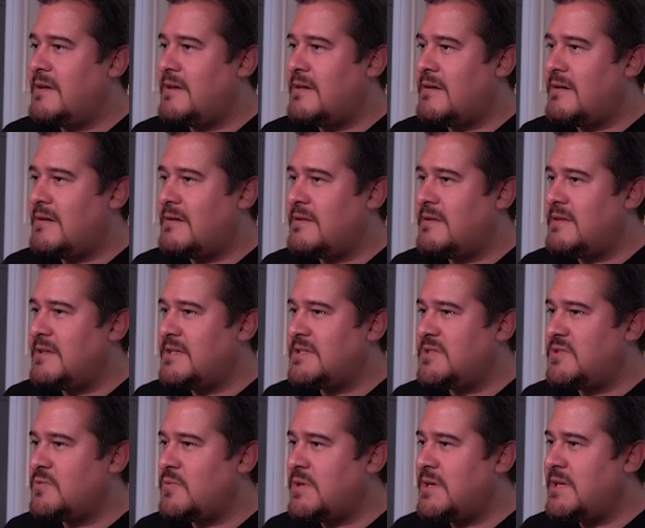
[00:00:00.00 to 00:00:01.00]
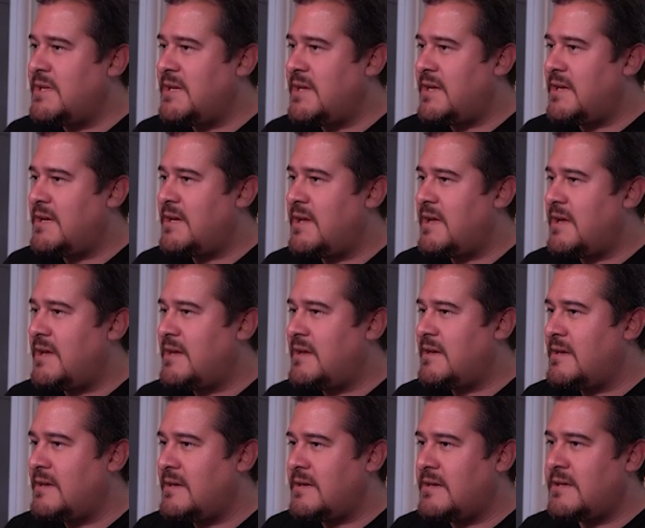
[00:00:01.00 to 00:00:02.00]
on this one.
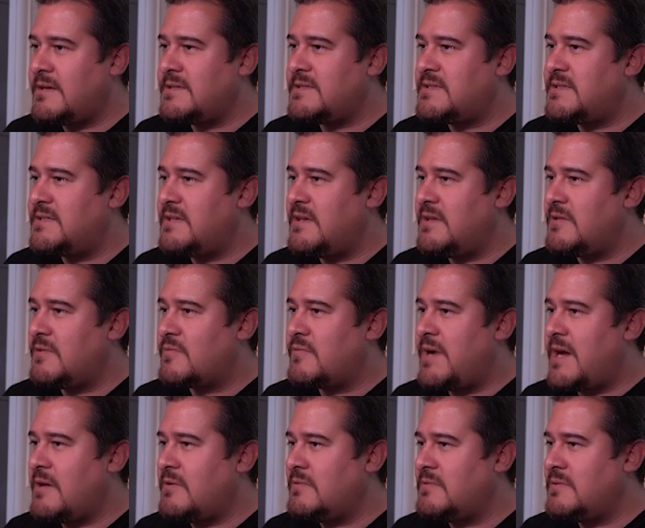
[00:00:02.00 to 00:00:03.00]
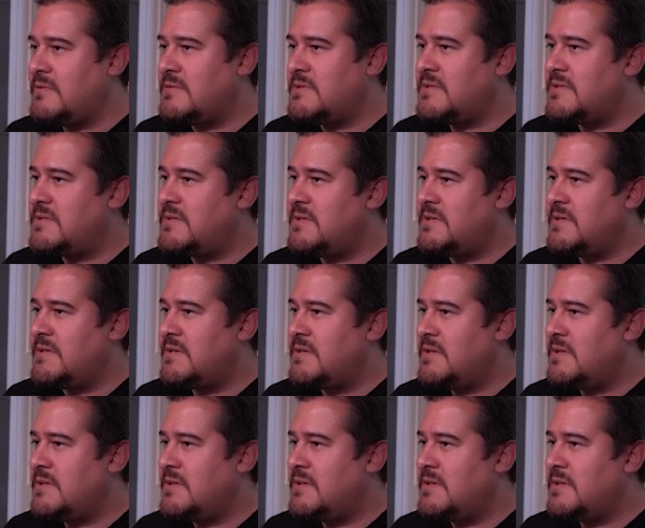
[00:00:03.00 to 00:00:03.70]
Uh, let's see, the route.